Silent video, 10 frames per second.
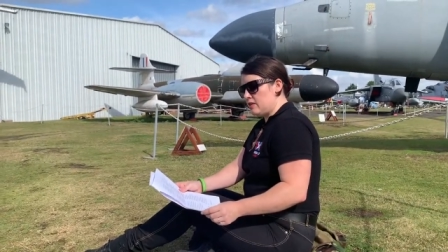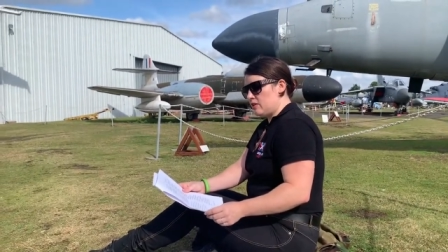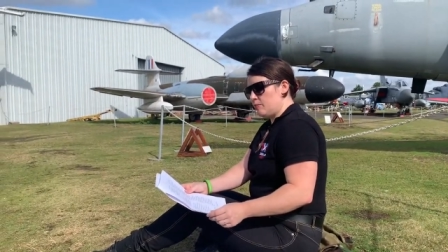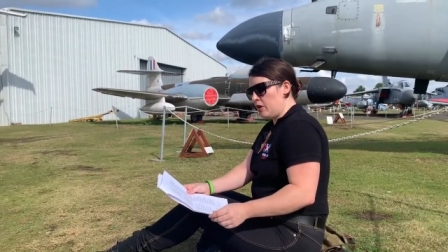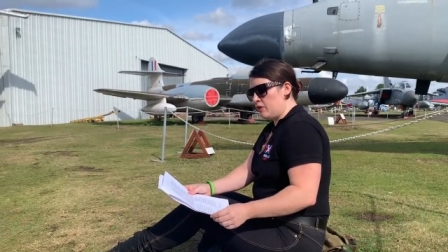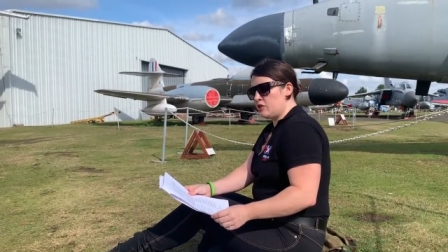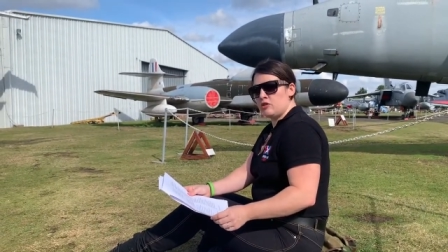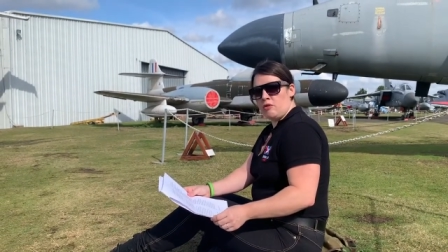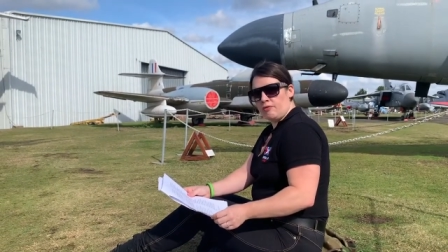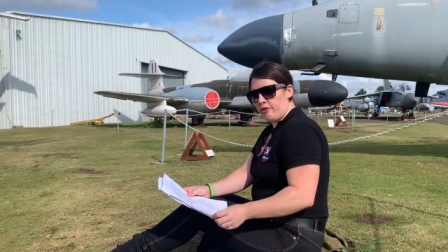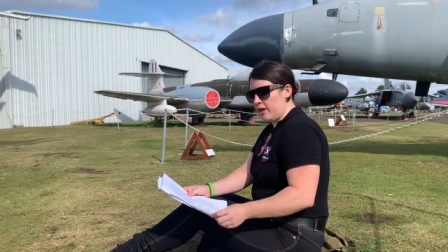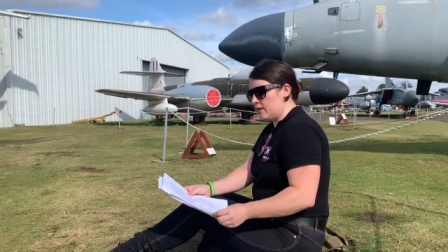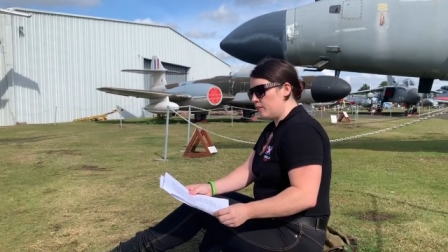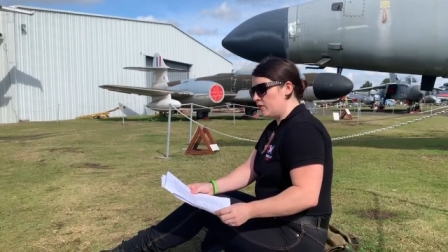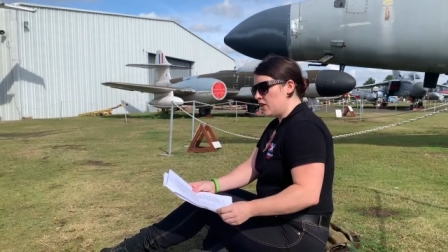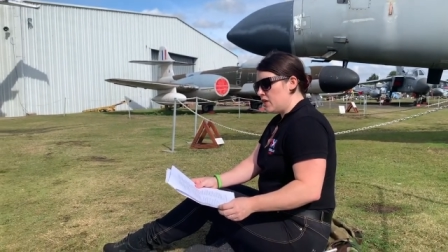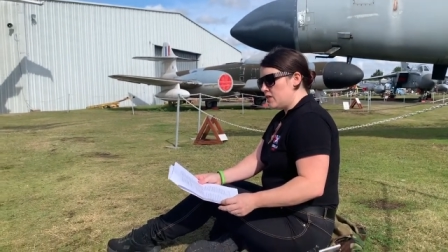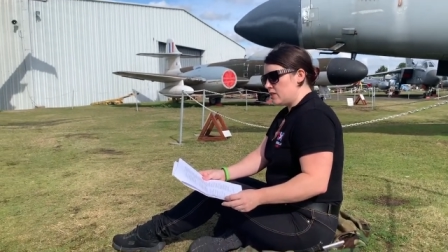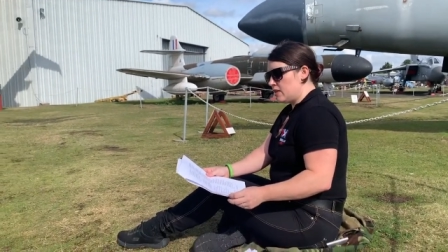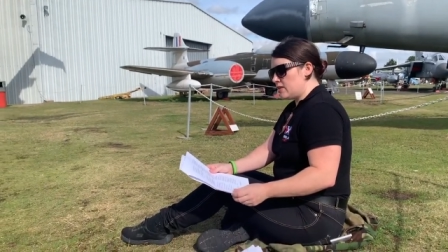by the sovereign
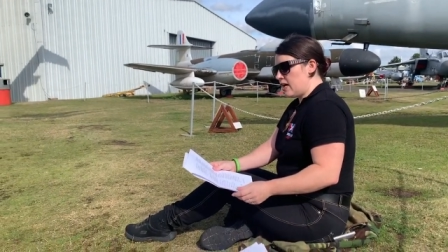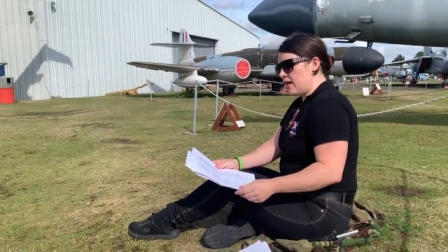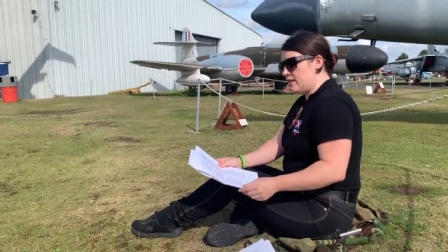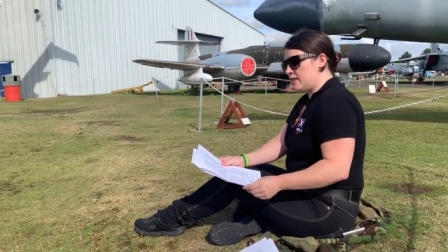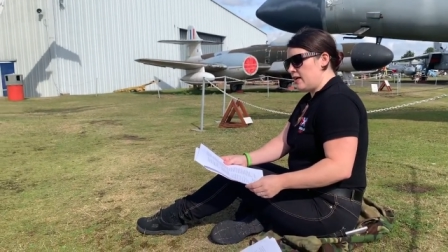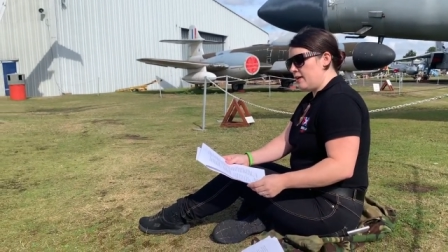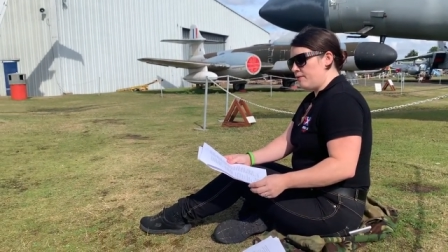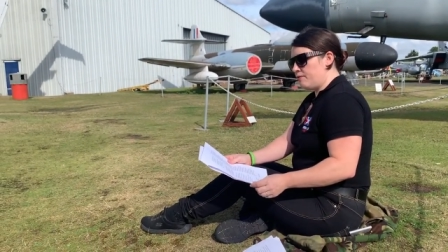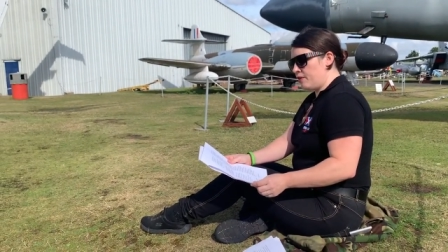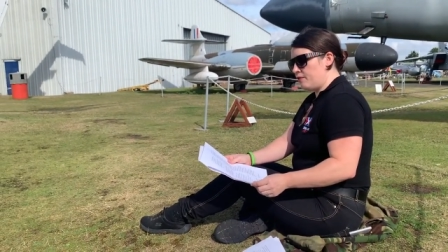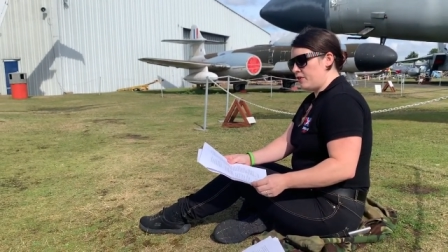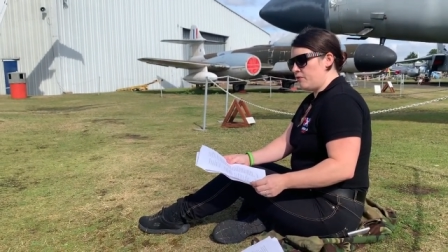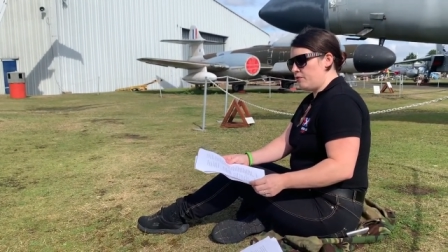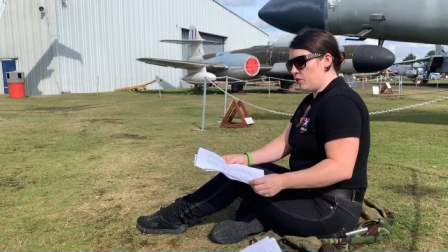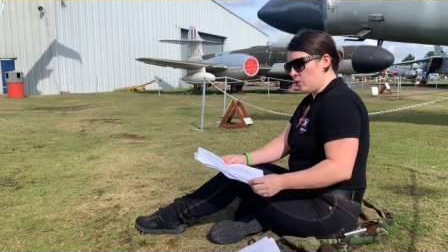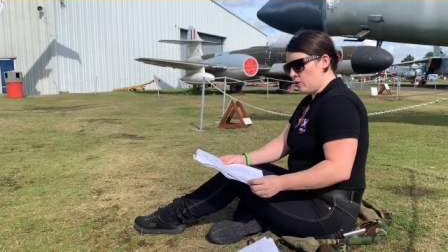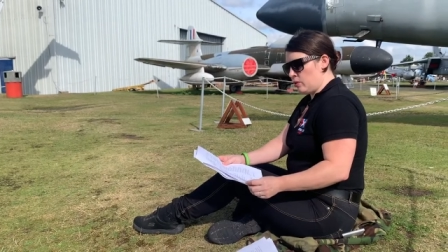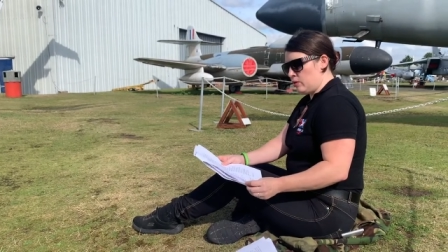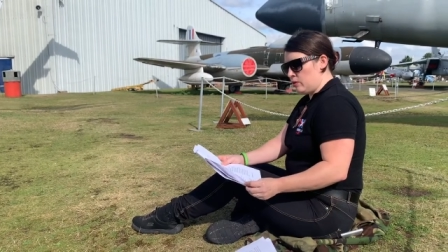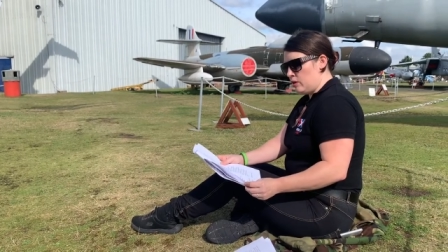since
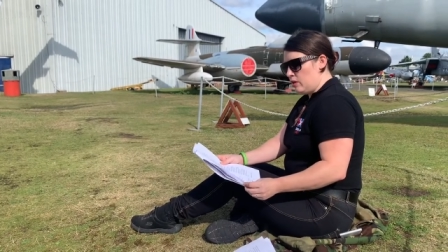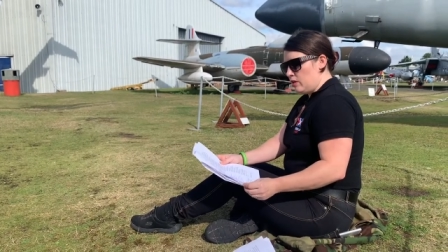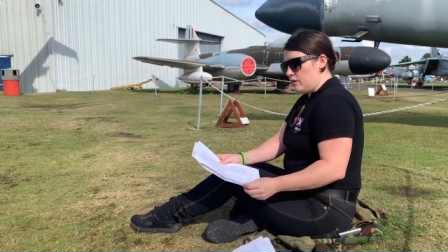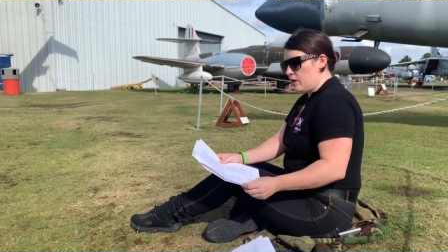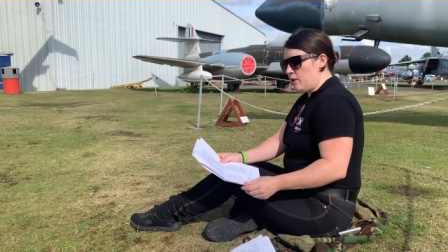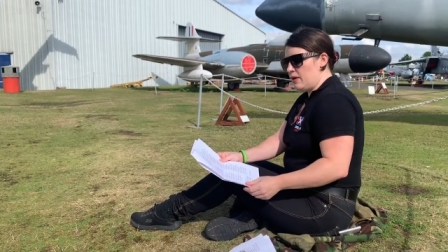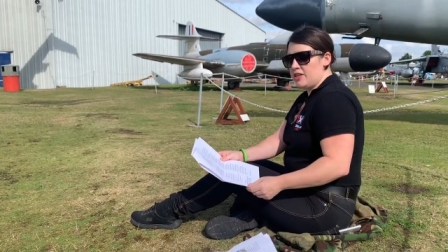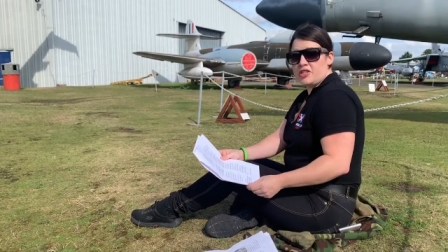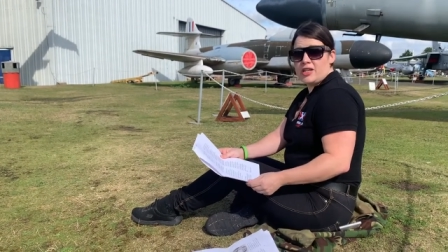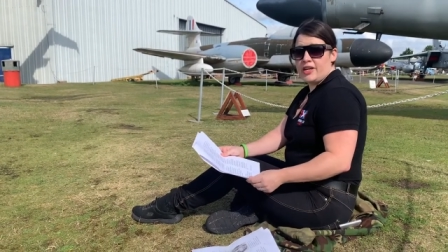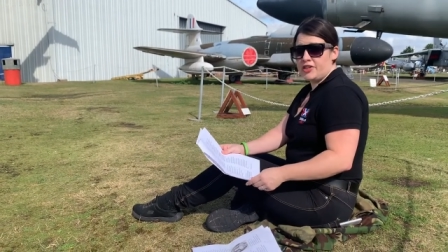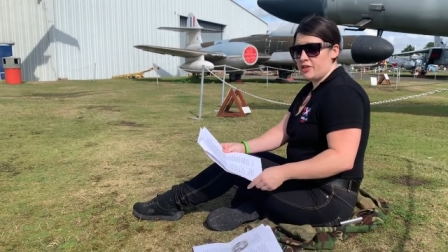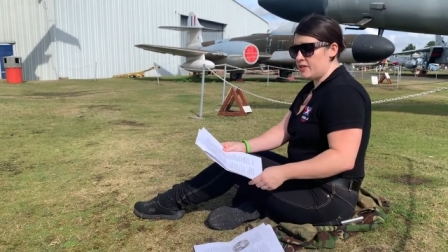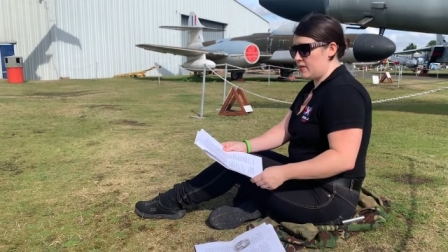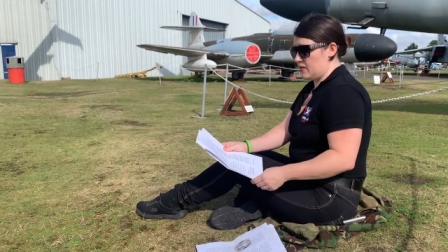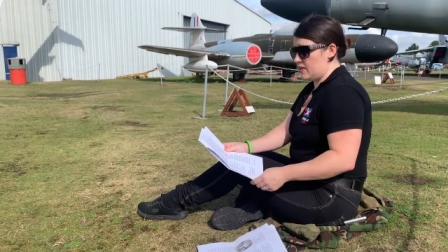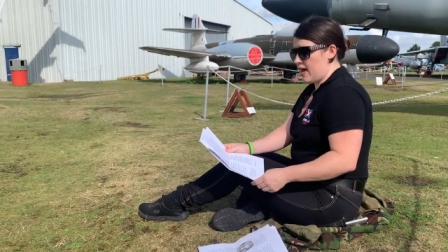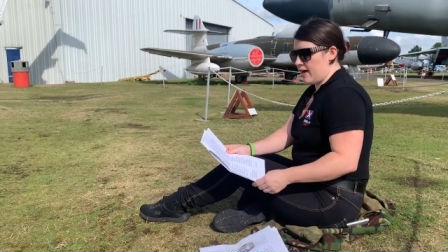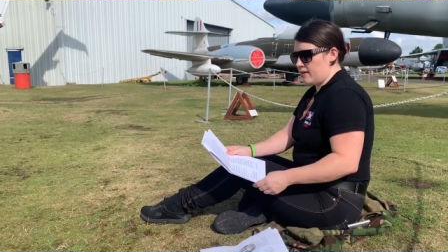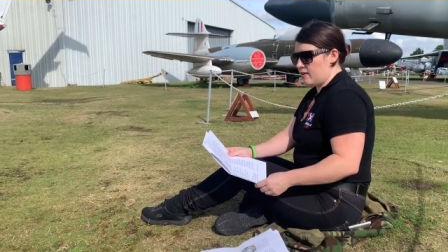1854, no legislation since
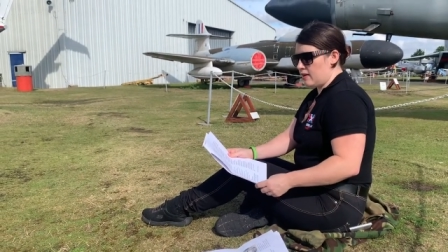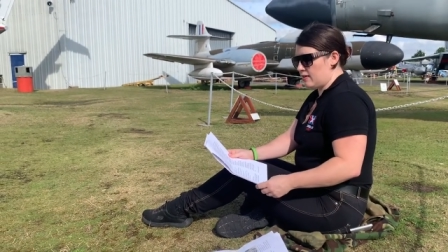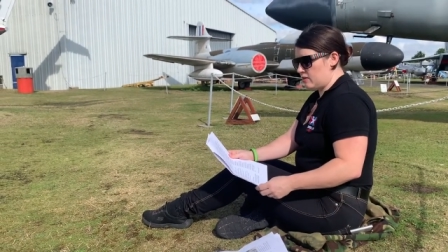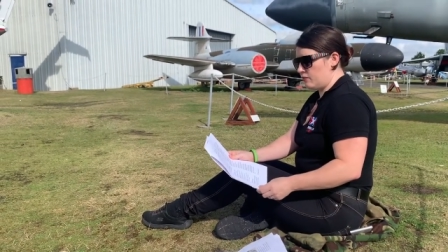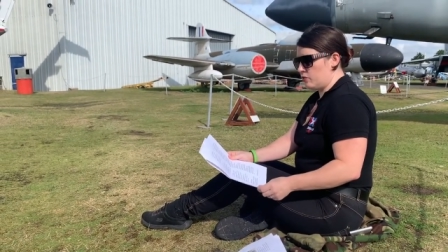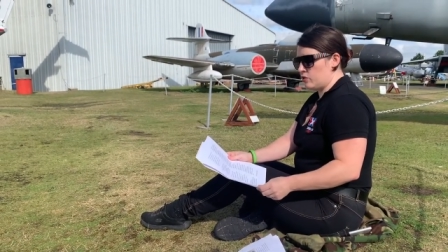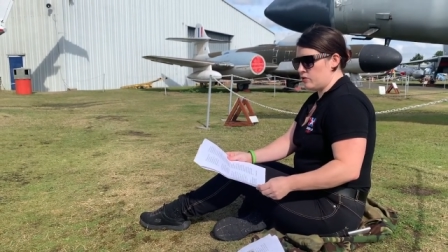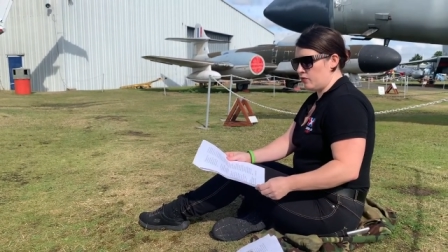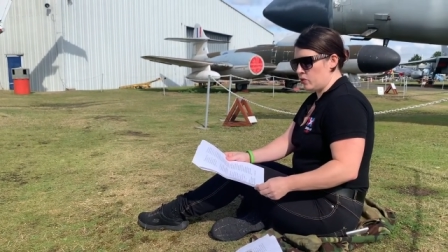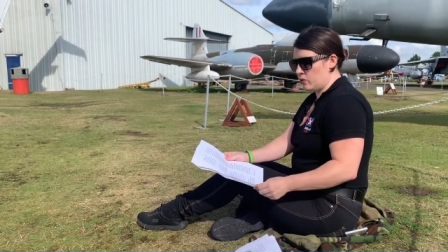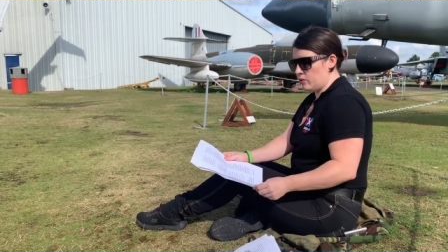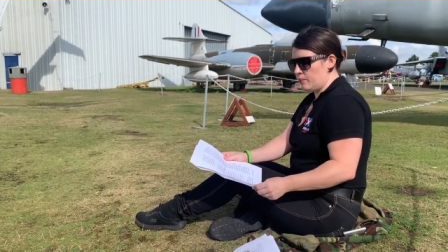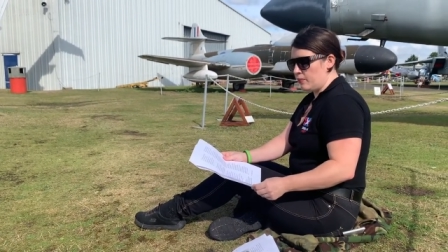then has the force of law,